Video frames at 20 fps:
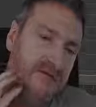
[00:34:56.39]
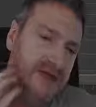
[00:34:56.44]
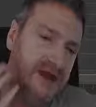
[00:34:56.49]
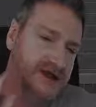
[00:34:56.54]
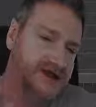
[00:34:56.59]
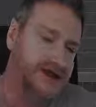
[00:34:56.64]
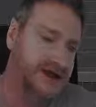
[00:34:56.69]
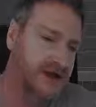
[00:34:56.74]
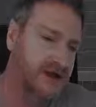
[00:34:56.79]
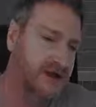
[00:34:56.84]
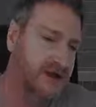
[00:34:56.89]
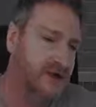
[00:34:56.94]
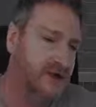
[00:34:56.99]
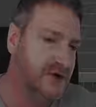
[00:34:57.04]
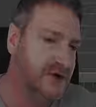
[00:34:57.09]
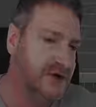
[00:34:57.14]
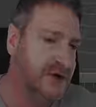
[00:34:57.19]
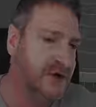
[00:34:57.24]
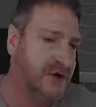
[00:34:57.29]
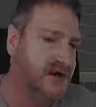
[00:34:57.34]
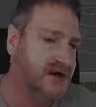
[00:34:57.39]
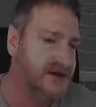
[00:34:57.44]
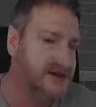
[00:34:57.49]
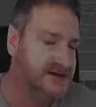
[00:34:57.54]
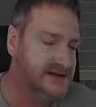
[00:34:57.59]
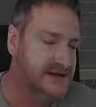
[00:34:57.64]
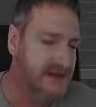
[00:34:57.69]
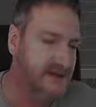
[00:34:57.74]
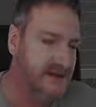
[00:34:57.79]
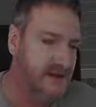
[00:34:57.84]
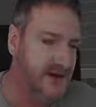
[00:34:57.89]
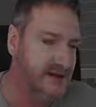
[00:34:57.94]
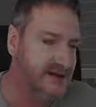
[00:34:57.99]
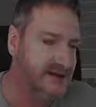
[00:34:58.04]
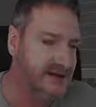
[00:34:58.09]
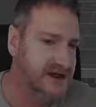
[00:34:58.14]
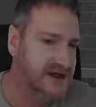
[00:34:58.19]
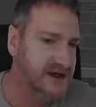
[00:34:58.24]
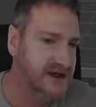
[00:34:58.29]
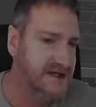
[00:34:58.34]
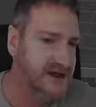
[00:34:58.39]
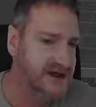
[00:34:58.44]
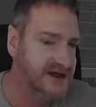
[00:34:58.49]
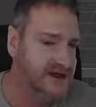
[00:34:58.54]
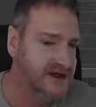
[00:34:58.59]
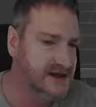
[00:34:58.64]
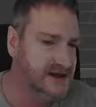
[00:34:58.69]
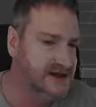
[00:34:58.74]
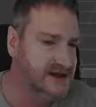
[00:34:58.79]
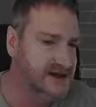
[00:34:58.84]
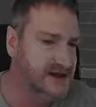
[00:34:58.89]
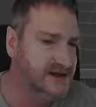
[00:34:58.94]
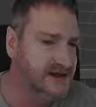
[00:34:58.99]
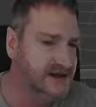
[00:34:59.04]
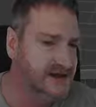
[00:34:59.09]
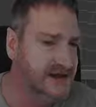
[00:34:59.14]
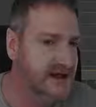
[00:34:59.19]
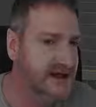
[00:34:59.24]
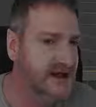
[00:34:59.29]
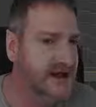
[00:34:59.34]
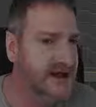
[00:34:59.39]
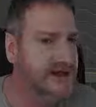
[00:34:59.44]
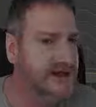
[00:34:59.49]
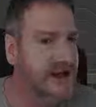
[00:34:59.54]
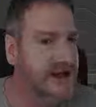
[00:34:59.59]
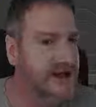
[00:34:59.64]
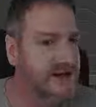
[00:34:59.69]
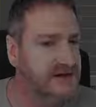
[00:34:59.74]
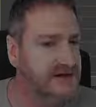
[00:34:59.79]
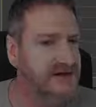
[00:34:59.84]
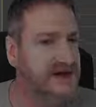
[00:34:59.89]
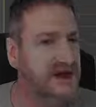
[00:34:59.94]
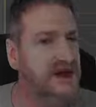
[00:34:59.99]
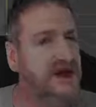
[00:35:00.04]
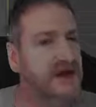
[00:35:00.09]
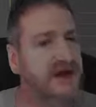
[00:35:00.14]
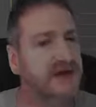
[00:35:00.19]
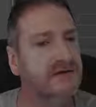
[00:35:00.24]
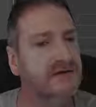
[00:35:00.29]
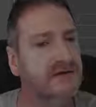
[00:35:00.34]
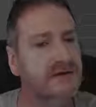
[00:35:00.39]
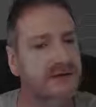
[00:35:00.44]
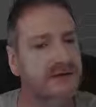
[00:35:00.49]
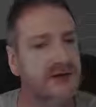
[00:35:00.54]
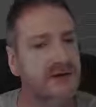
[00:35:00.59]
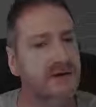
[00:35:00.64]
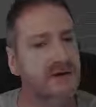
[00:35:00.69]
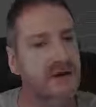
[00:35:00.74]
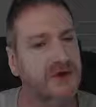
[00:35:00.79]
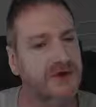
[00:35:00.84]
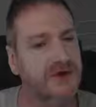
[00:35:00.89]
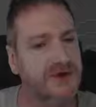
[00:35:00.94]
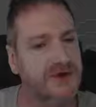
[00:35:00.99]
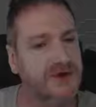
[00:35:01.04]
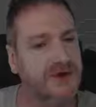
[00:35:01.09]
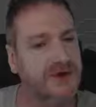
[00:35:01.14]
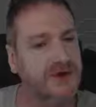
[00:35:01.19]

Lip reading: That cherry wood again, because we have to keep consistency in our design. So we want